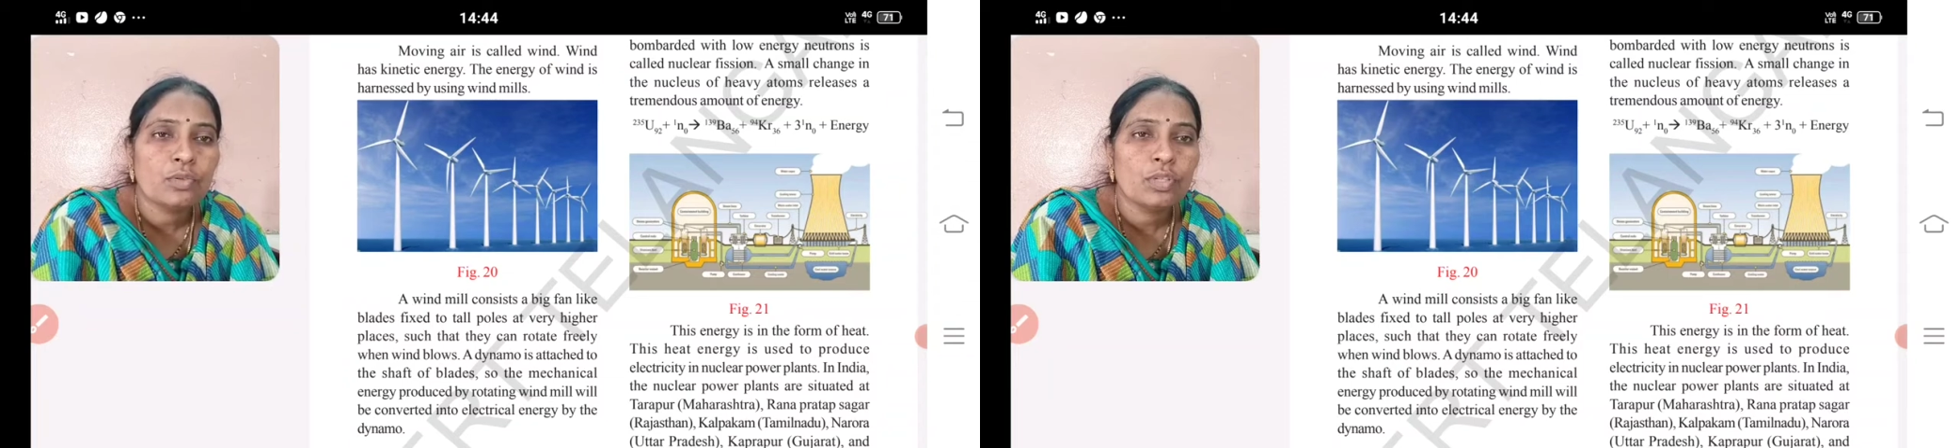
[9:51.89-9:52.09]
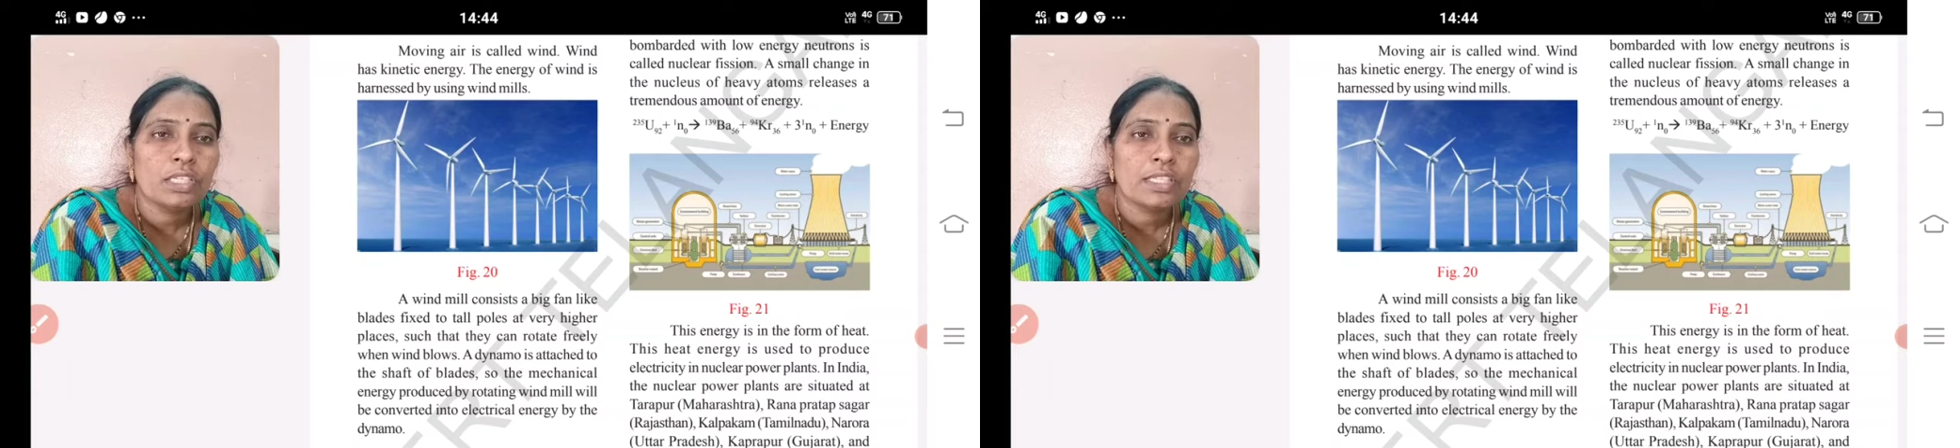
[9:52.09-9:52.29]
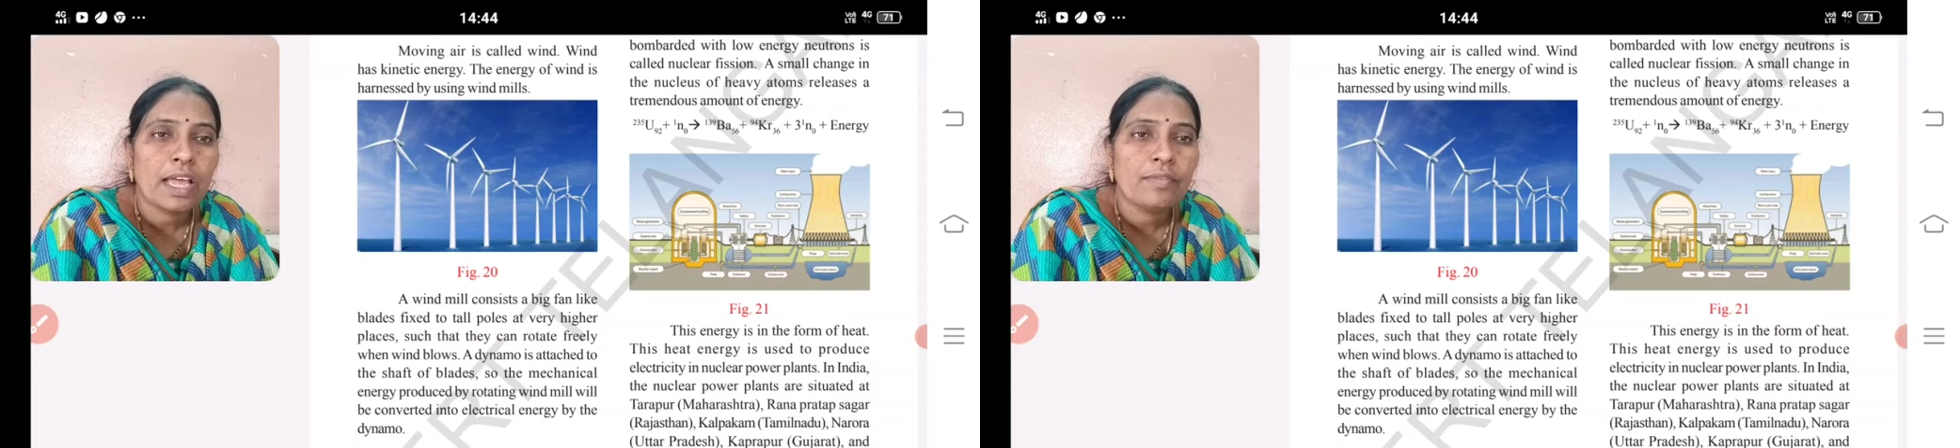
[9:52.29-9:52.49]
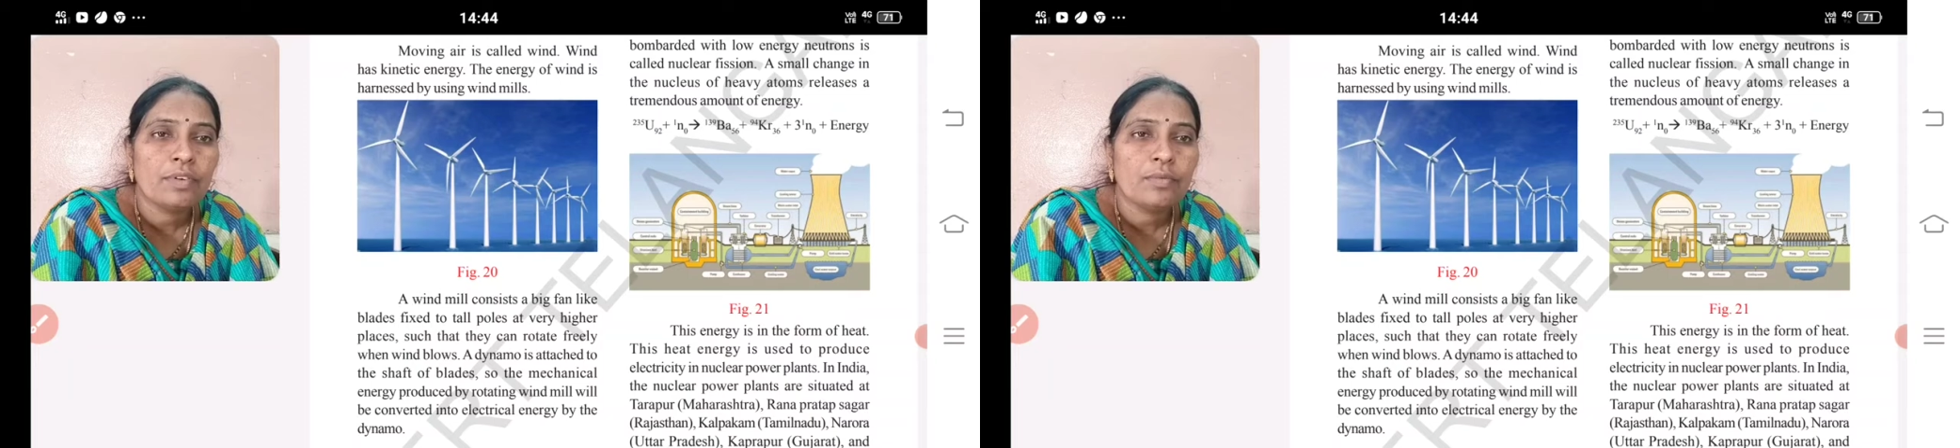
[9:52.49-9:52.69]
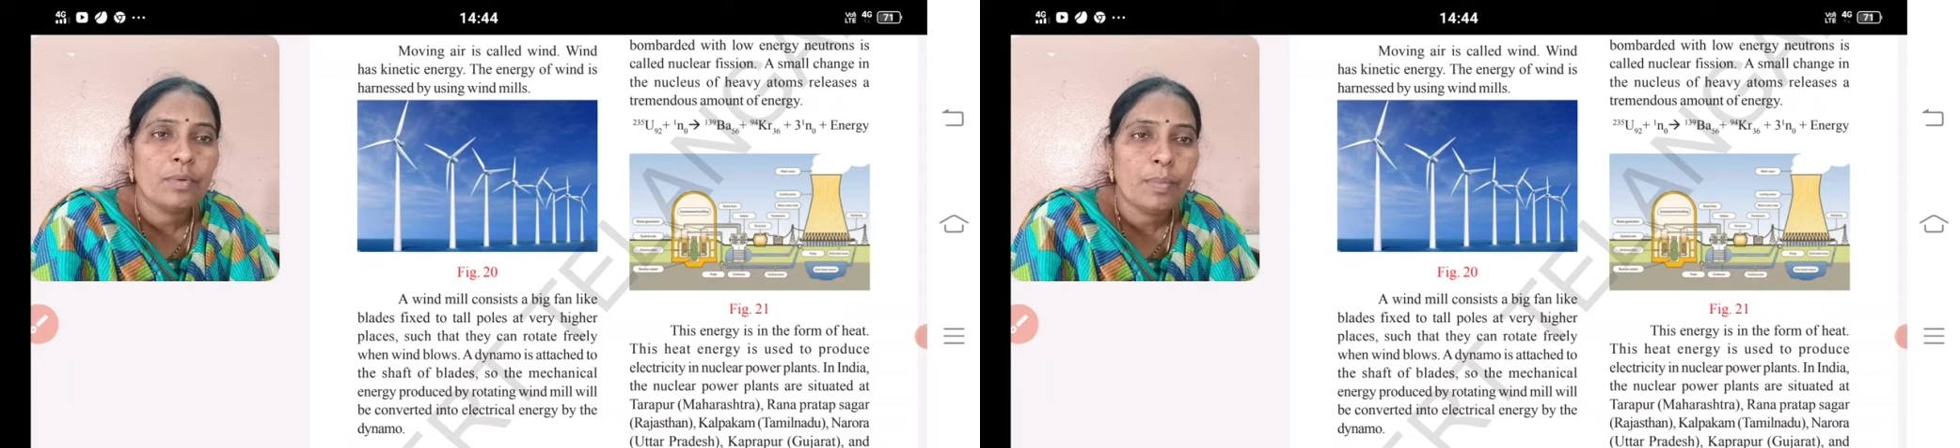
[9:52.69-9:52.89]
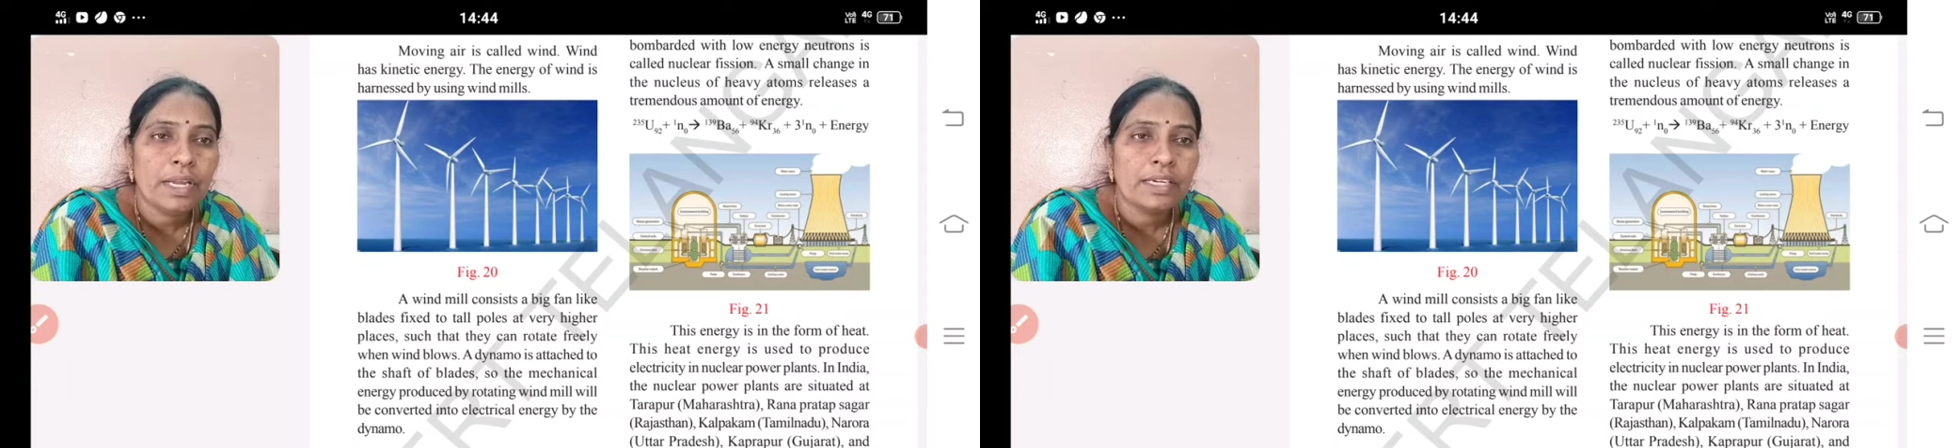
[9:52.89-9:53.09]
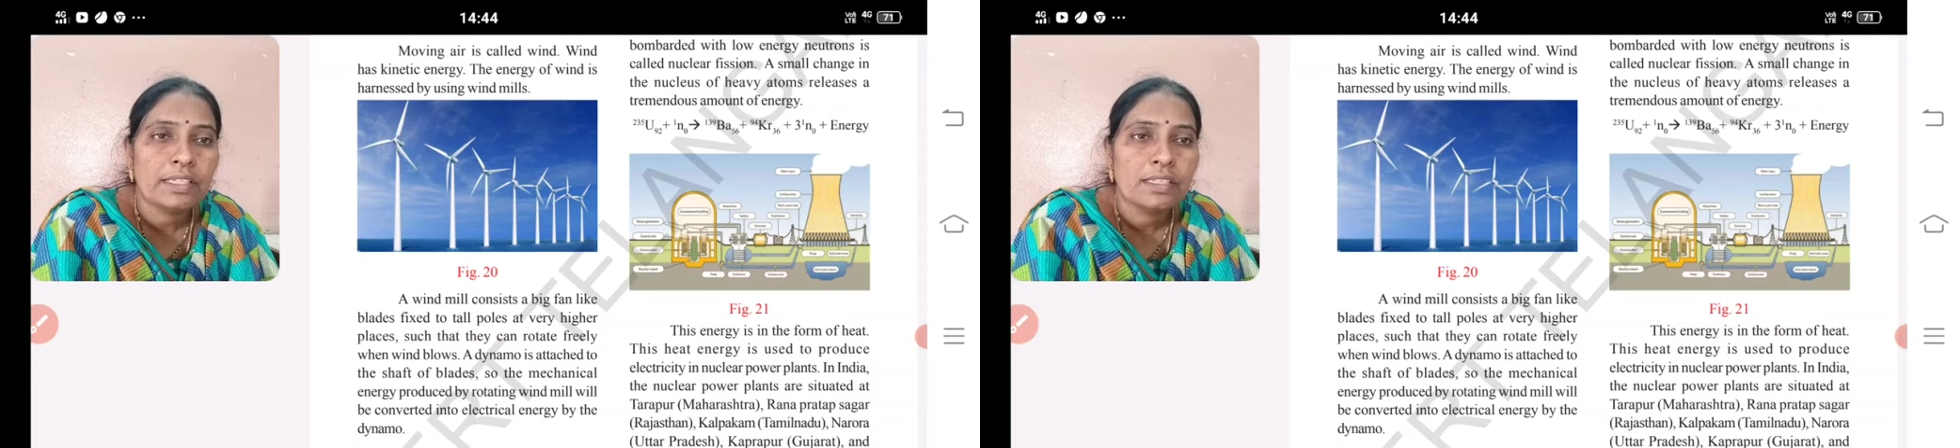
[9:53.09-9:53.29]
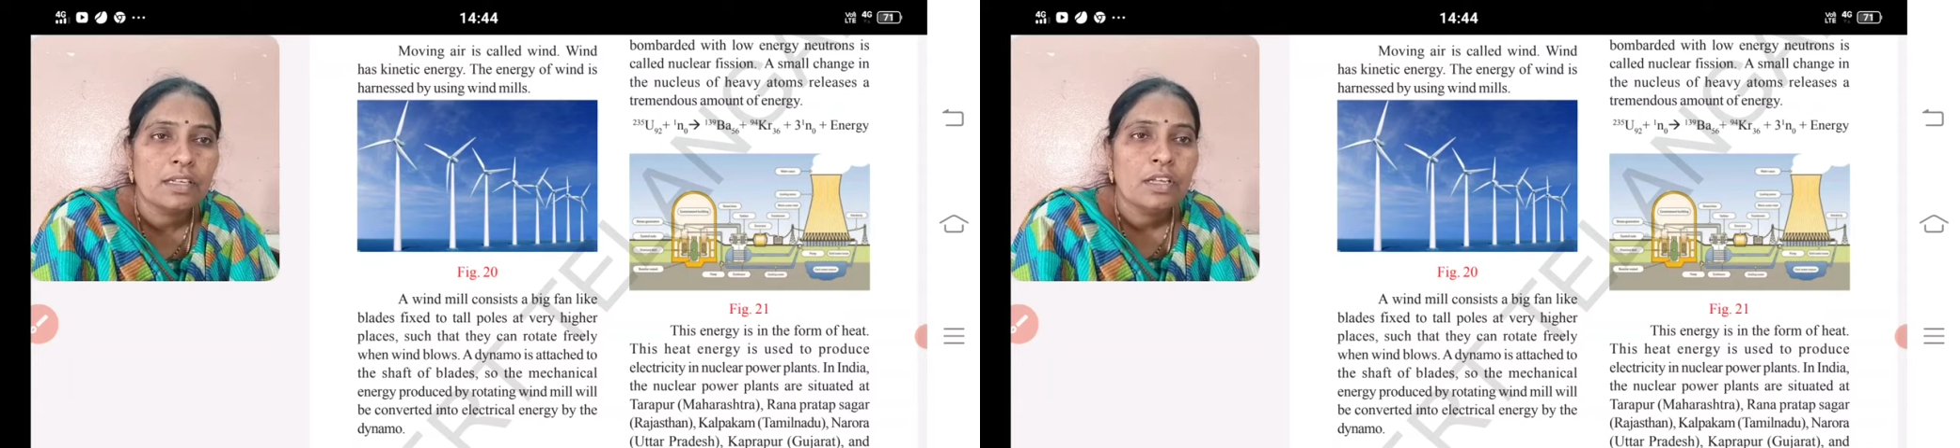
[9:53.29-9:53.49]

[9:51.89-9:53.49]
to the shaft of the blades.